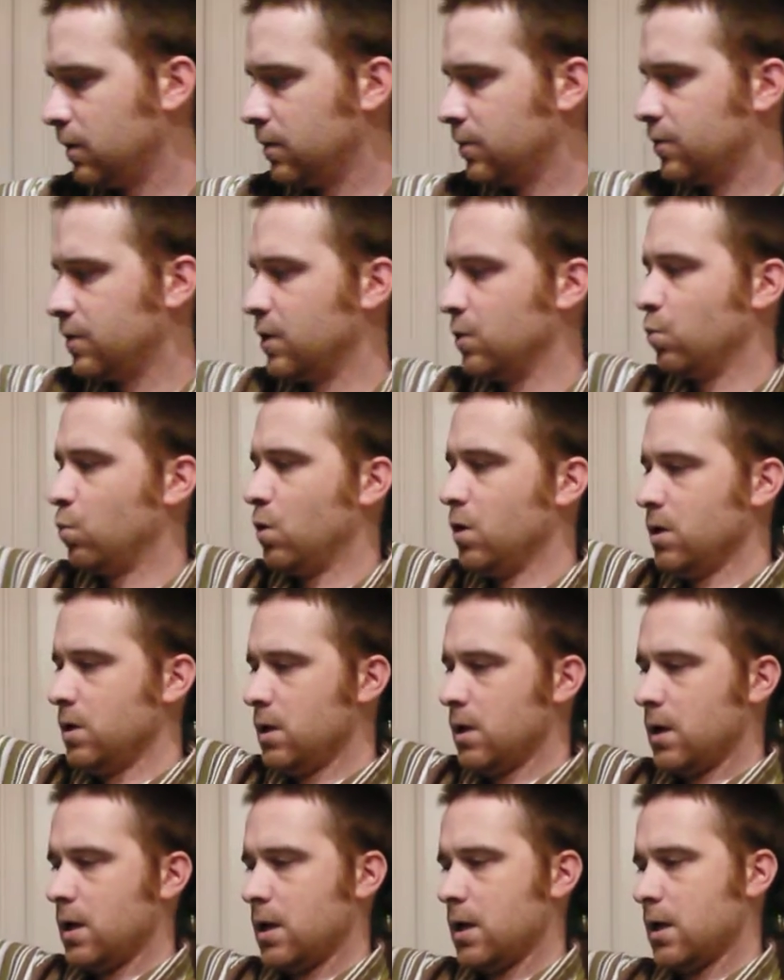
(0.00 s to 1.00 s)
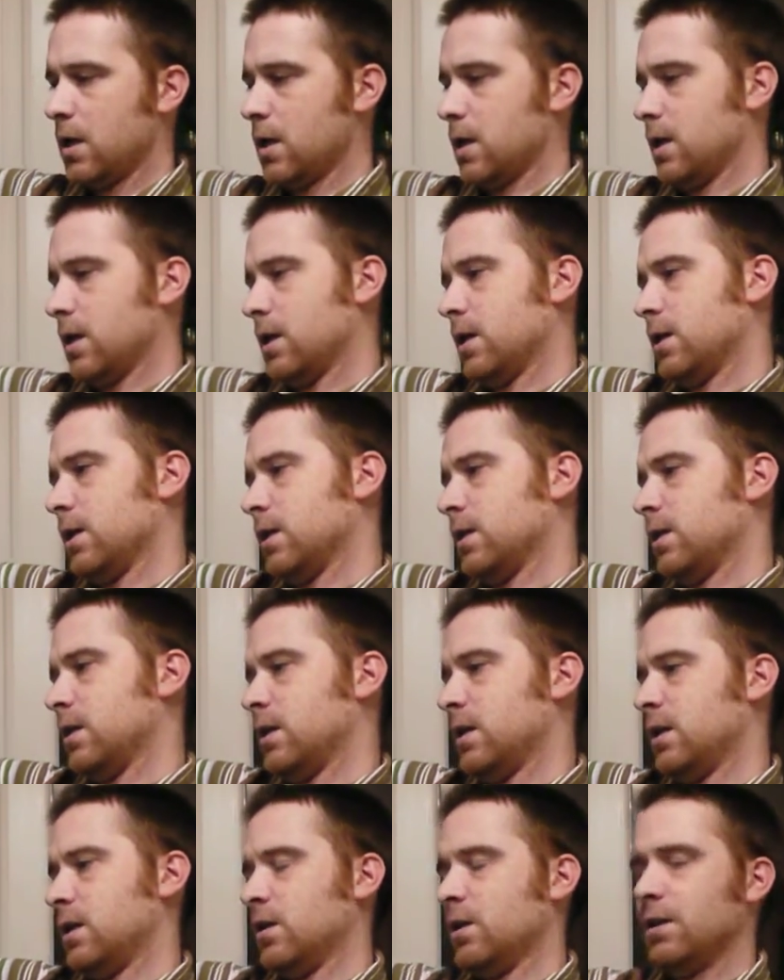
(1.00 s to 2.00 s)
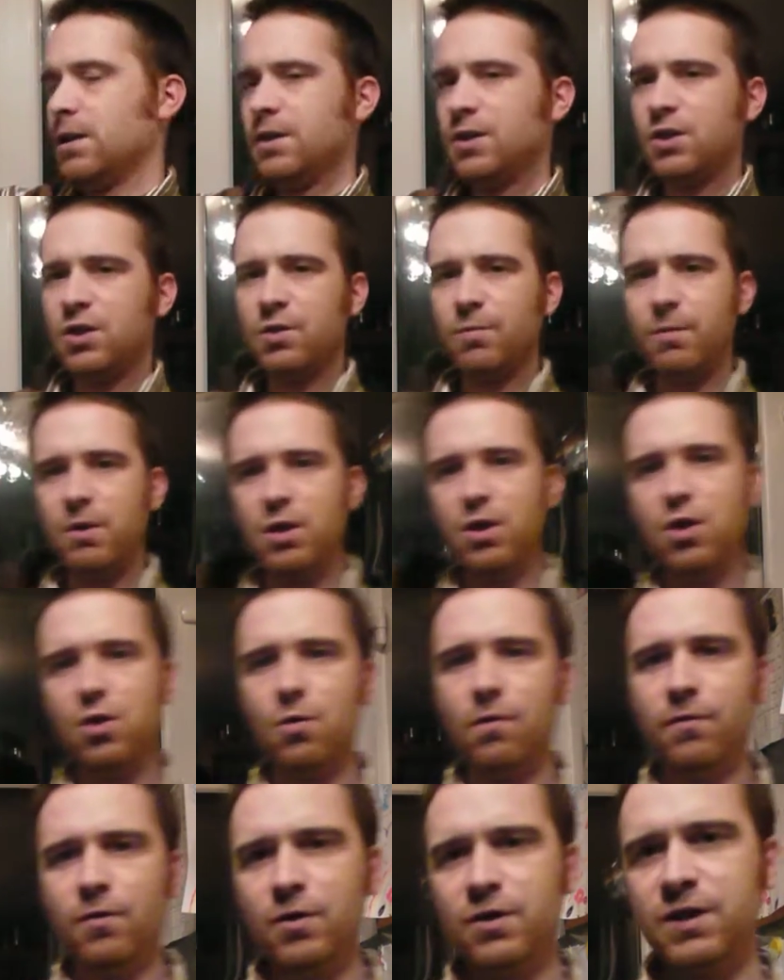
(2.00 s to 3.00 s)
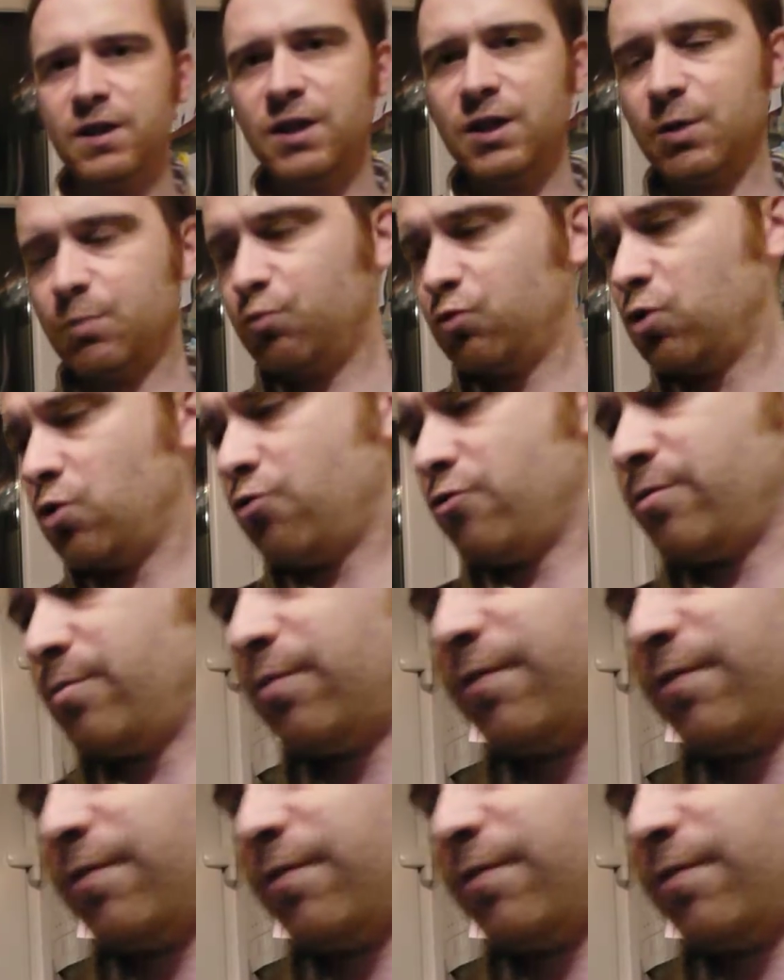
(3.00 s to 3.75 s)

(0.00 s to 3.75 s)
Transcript: So that's one. Then this is something new. I've not seen this brewery